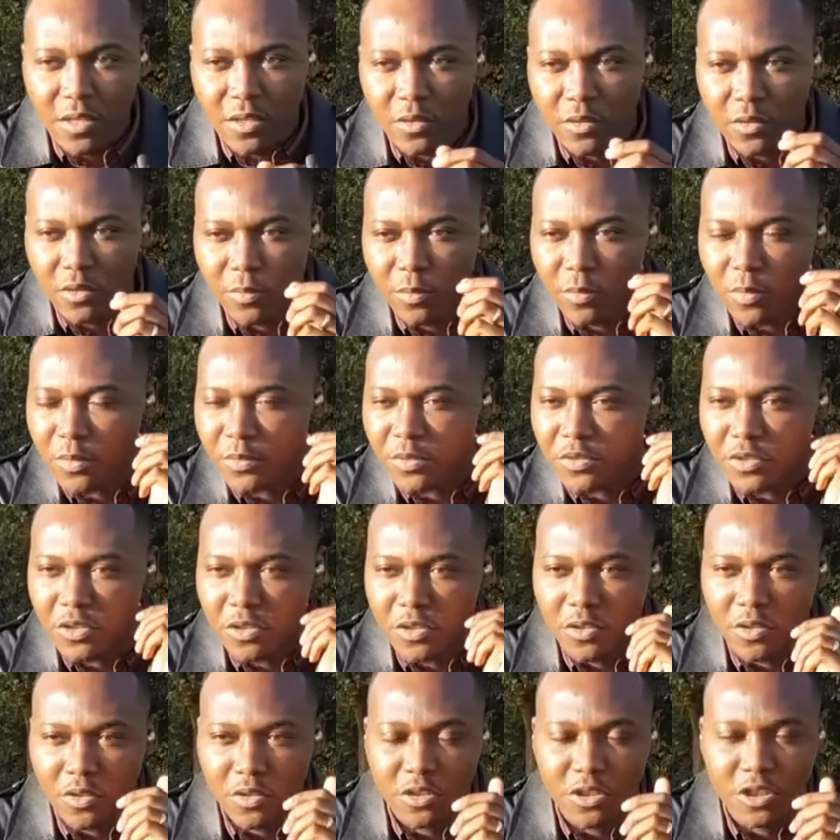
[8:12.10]
the moment you
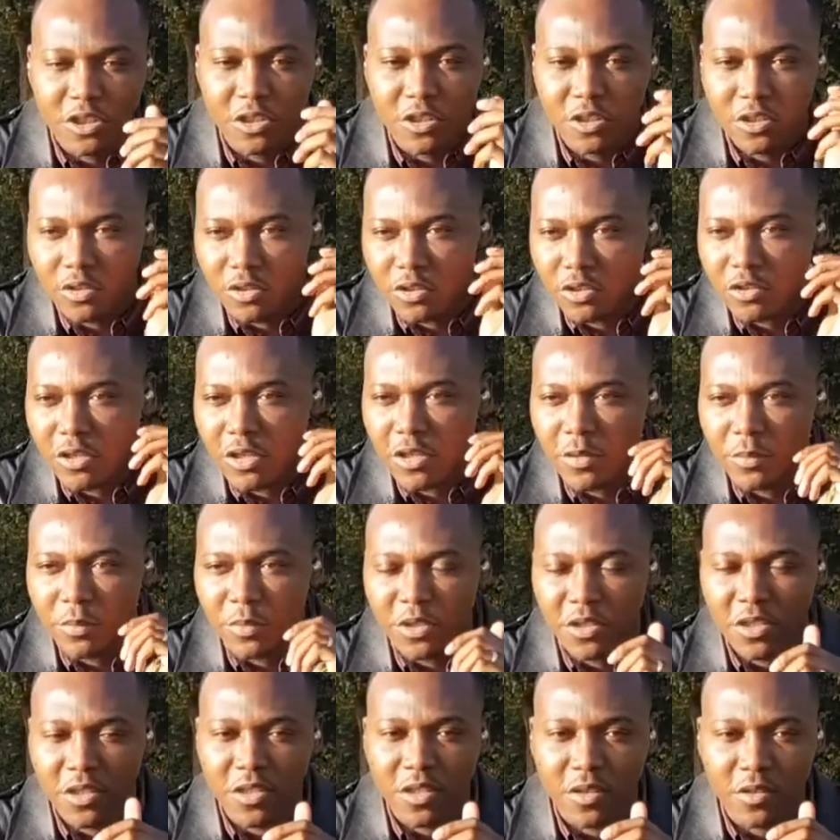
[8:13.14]
touch it to try to
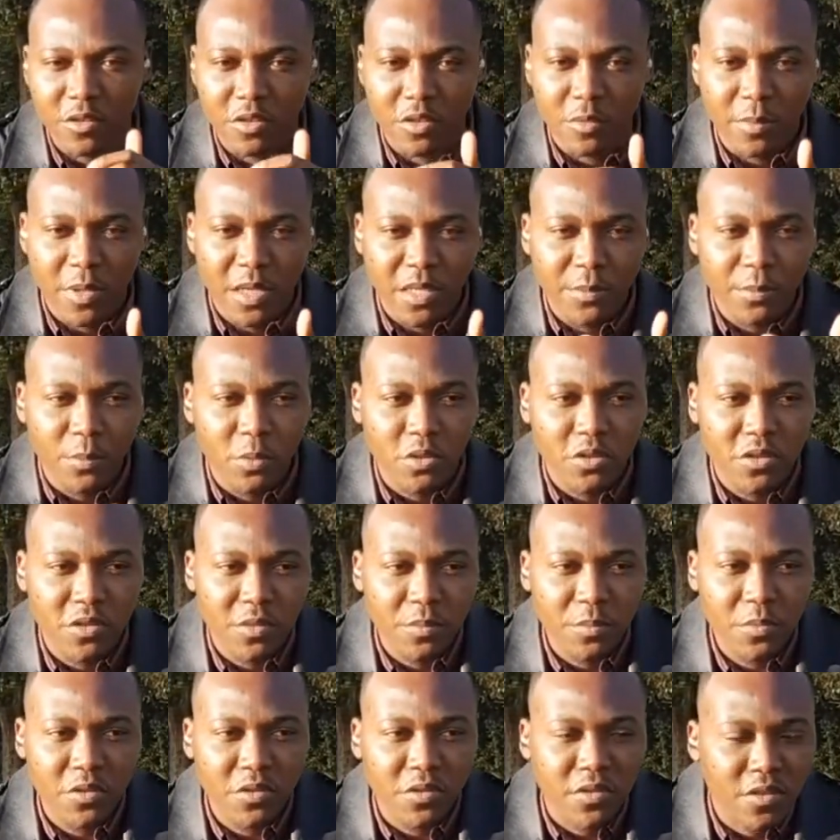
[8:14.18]
bring it out, you might pause the
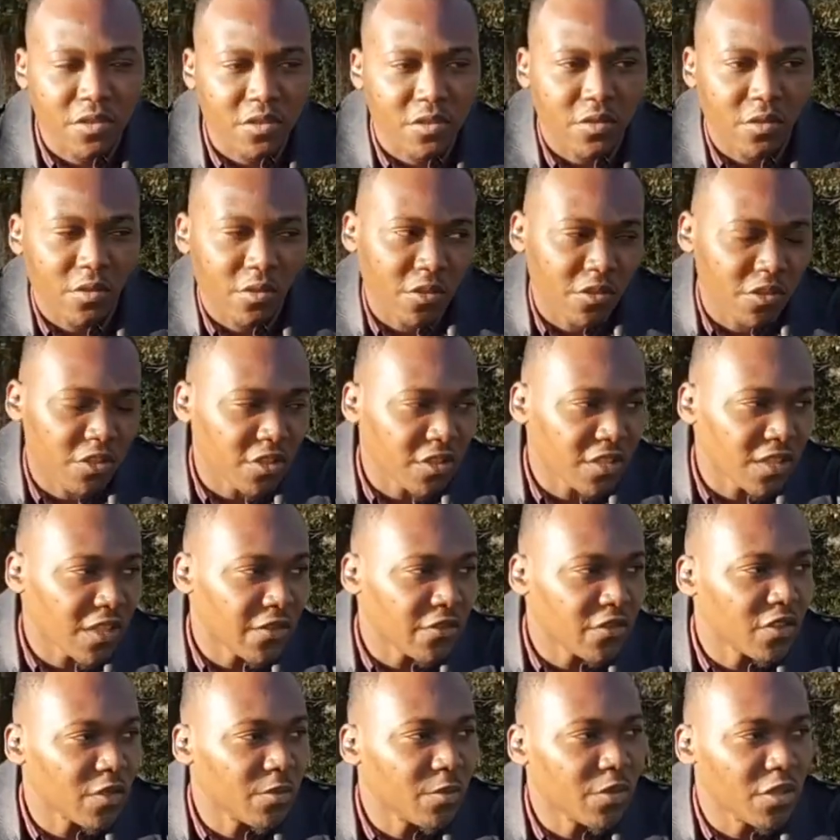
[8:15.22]
music. So you just
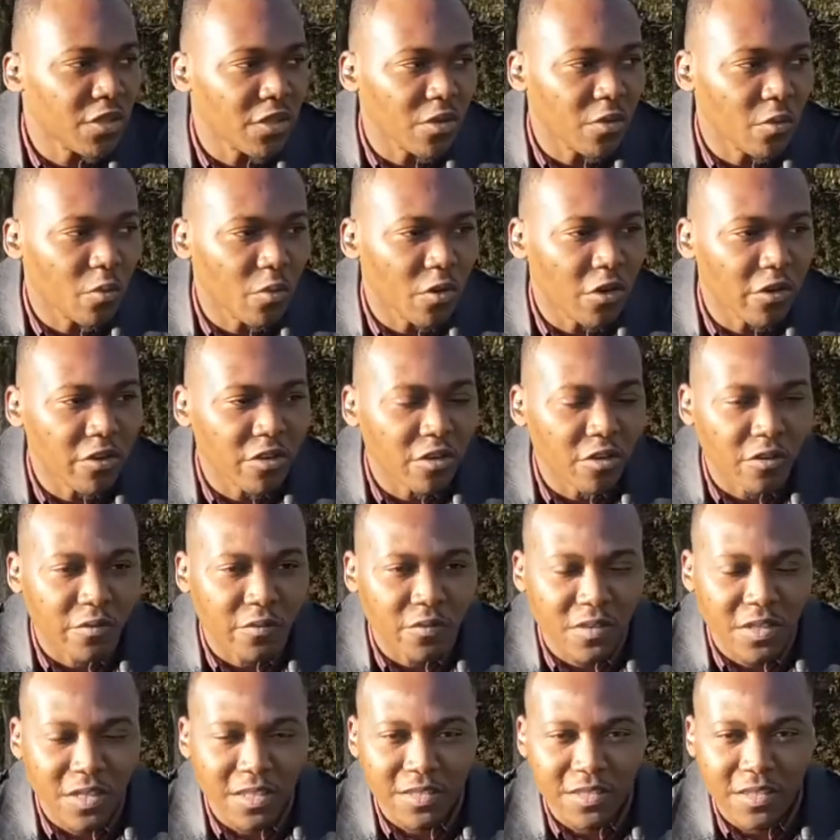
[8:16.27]
have to be wary of
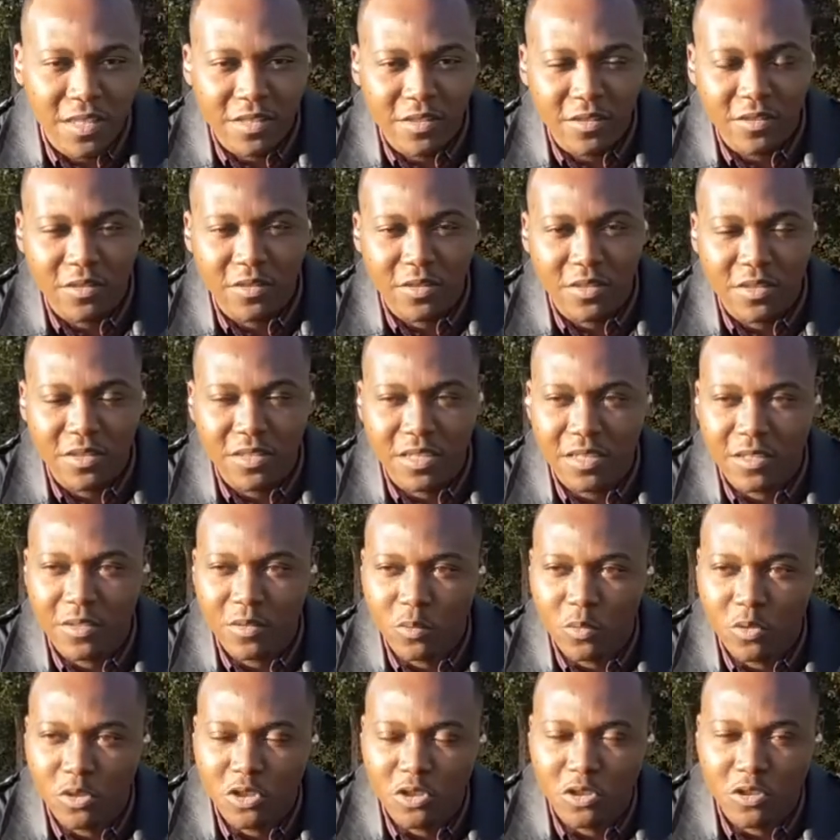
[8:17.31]
that and understand
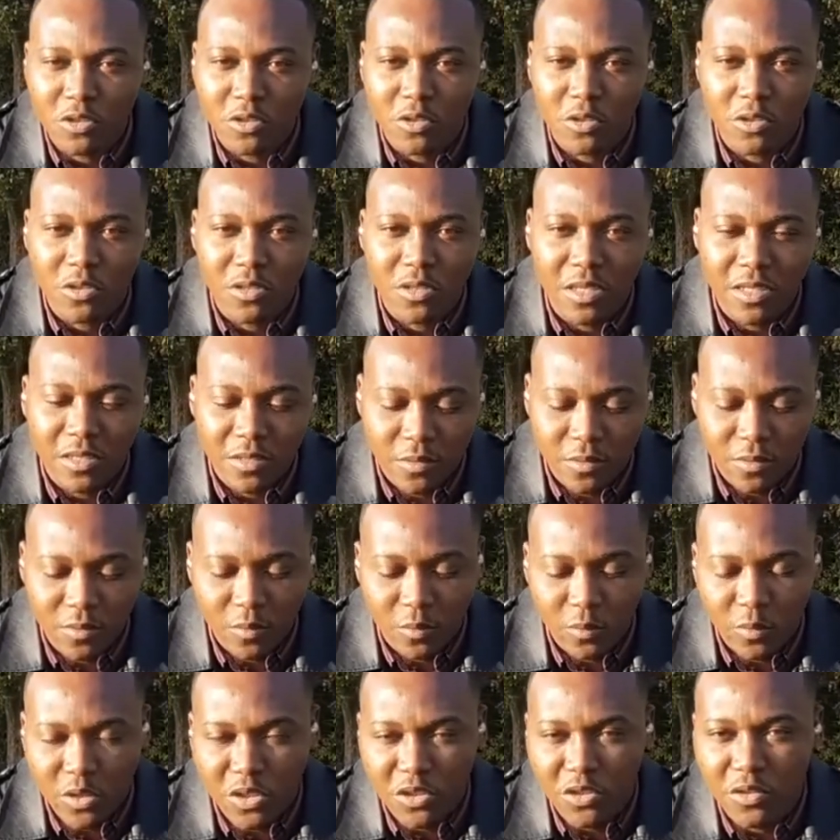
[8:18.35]
what you're doing and
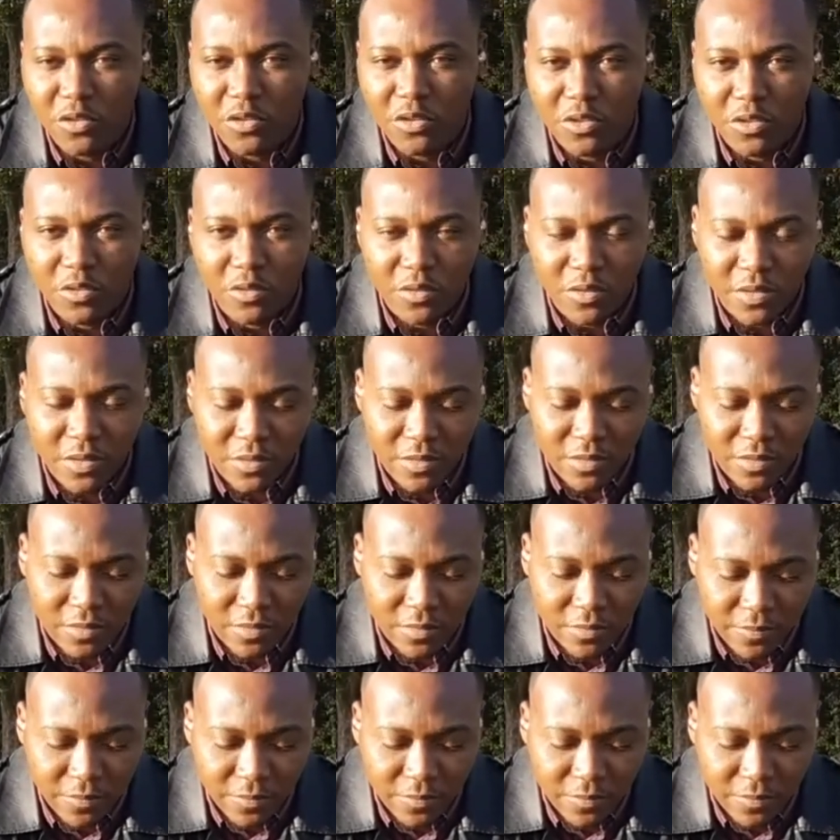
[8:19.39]
when you're doing it.